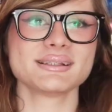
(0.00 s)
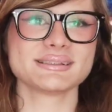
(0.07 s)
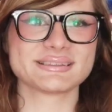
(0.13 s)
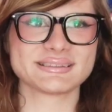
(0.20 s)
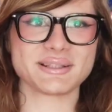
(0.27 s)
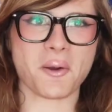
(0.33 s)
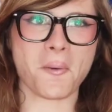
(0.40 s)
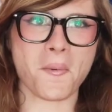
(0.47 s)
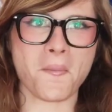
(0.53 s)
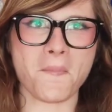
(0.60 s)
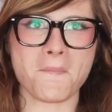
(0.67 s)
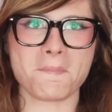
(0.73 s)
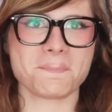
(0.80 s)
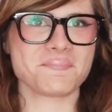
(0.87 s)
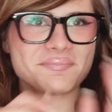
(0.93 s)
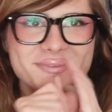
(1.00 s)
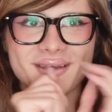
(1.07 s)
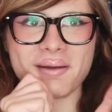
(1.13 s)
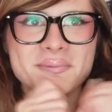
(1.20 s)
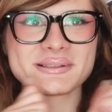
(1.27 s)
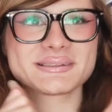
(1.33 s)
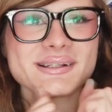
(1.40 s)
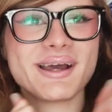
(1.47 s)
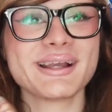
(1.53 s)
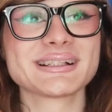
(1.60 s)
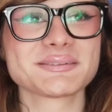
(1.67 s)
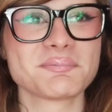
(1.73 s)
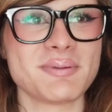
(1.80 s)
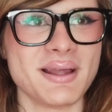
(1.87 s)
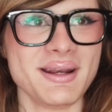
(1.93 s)
So I'm just gonna
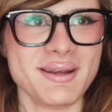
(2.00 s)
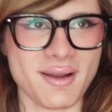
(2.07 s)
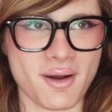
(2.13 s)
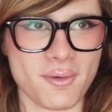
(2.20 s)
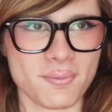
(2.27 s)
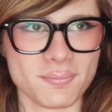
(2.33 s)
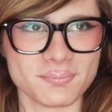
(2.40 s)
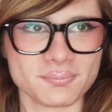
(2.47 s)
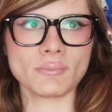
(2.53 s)
explain now.